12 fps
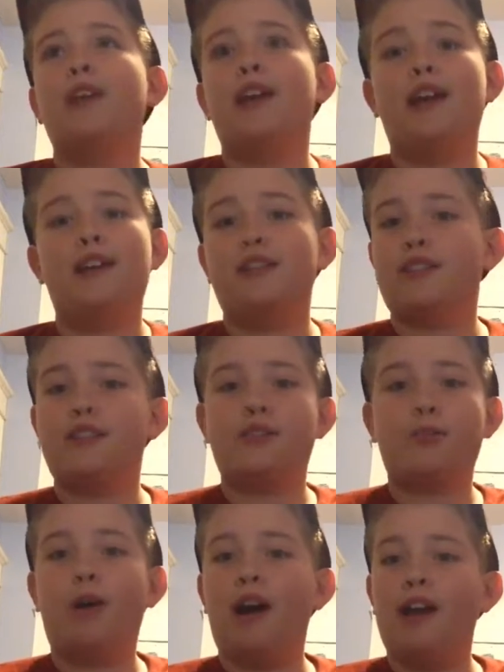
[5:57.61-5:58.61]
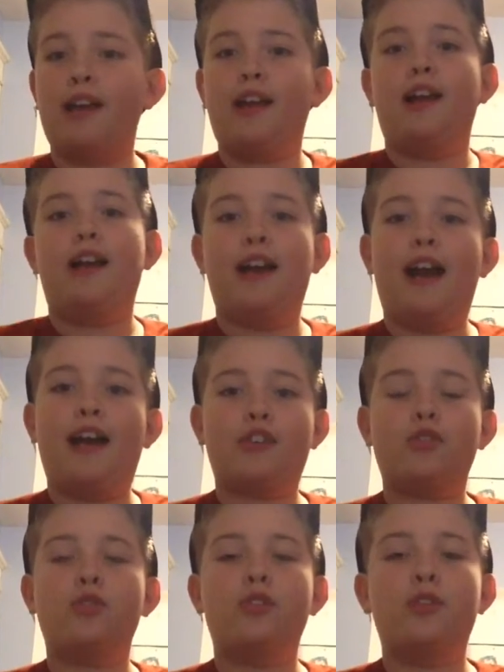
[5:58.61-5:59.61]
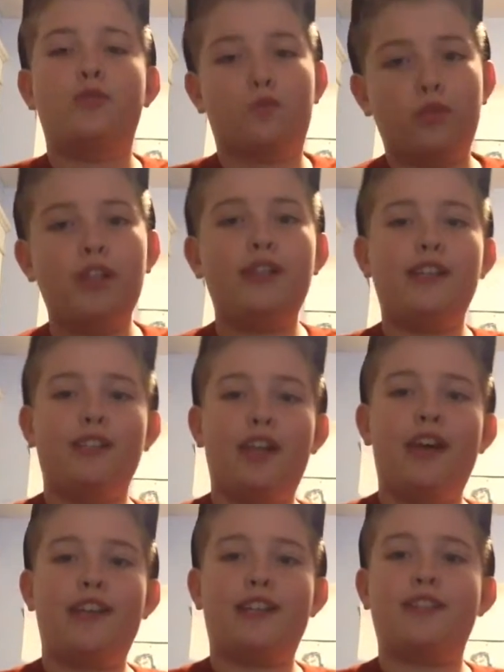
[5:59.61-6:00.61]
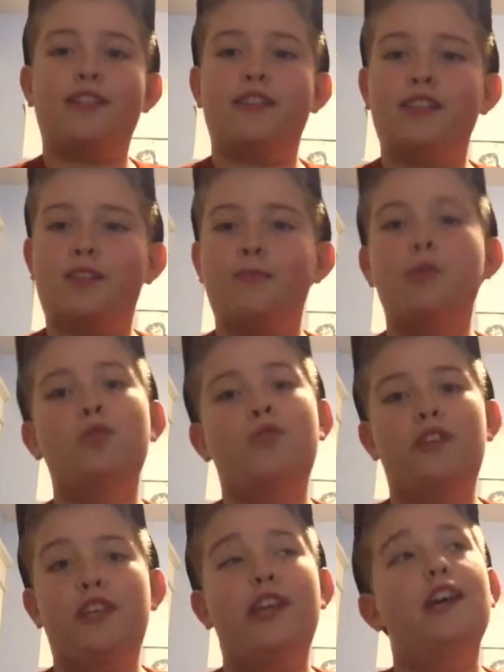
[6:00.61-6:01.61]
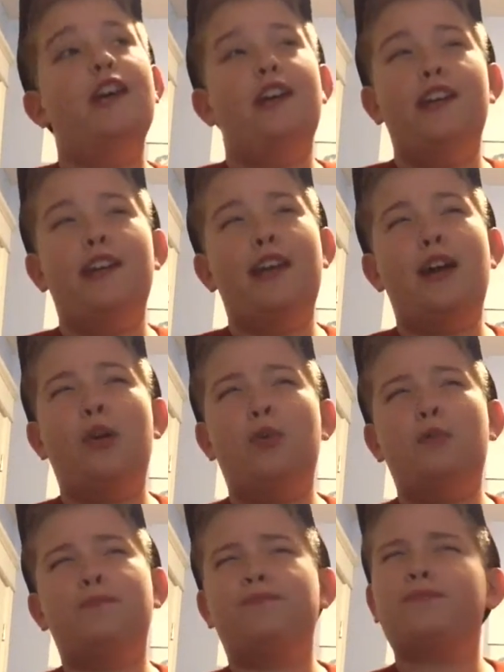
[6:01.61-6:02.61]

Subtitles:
And it's why I actually really liked this movie. Now,